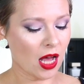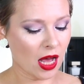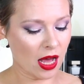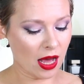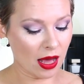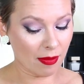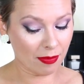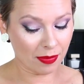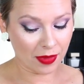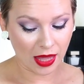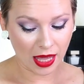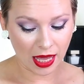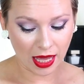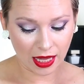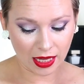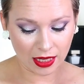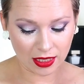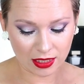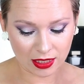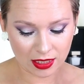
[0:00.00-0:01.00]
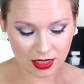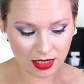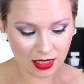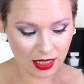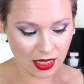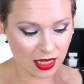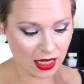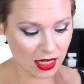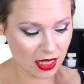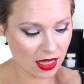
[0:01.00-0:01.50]
And
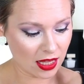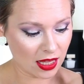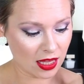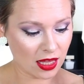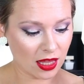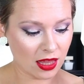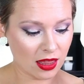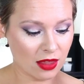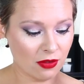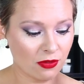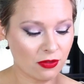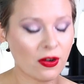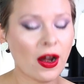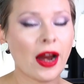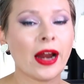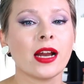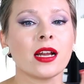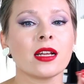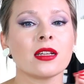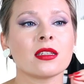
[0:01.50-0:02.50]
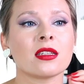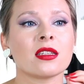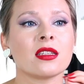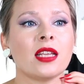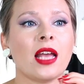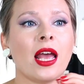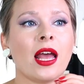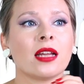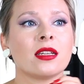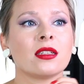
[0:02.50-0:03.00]
the fragrance
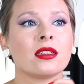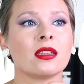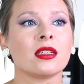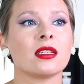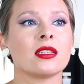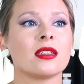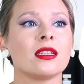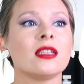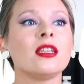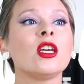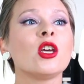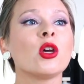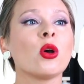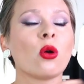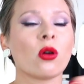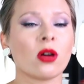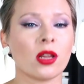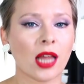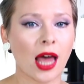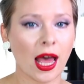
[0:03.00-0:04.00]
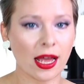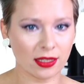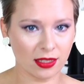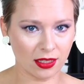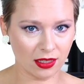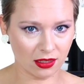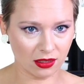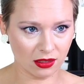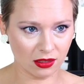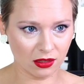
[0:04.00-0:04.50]
that is
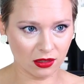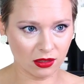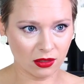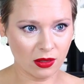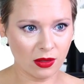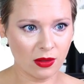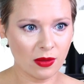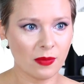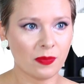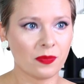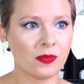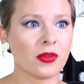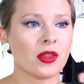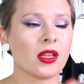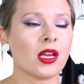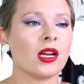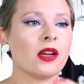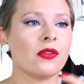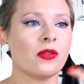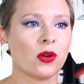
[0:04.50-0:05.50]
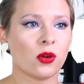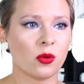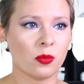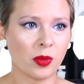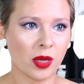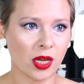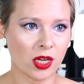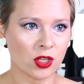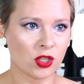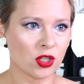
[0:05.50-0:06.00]
neoclassical, kind of
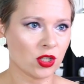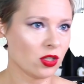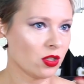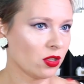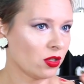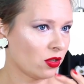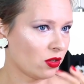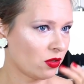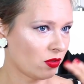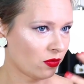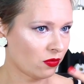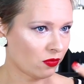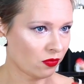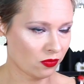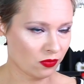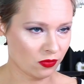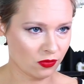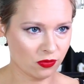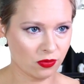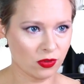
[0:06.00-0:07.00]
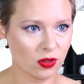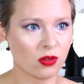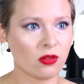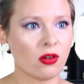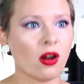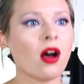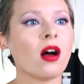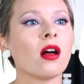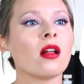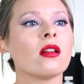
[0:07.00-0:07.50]
herbaceous,
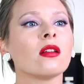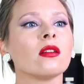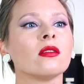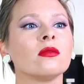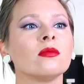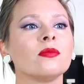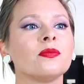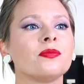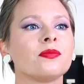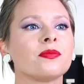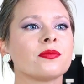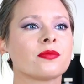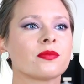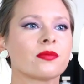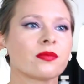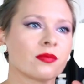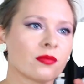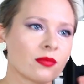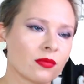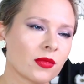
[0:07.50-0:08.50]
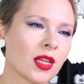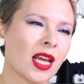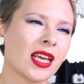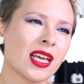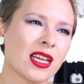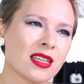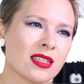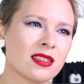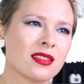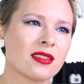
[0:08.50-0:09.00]
floral, I
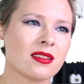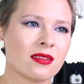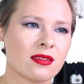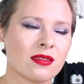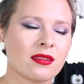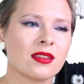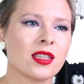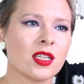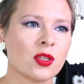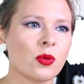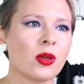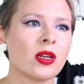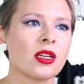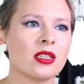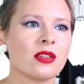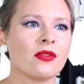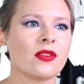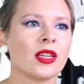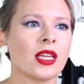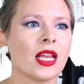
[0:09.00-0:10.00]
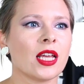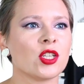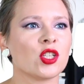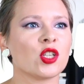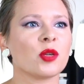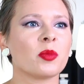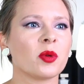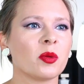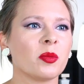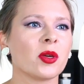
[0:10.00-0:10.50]
guess. This one is even less
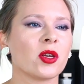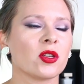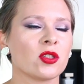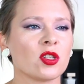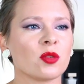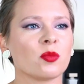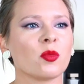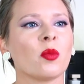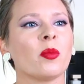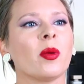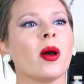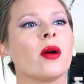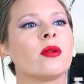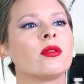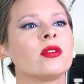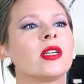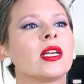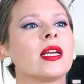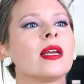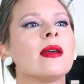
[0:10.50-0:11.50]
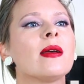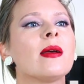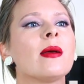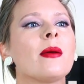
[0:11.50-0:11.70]
cheaper because it's more powdery.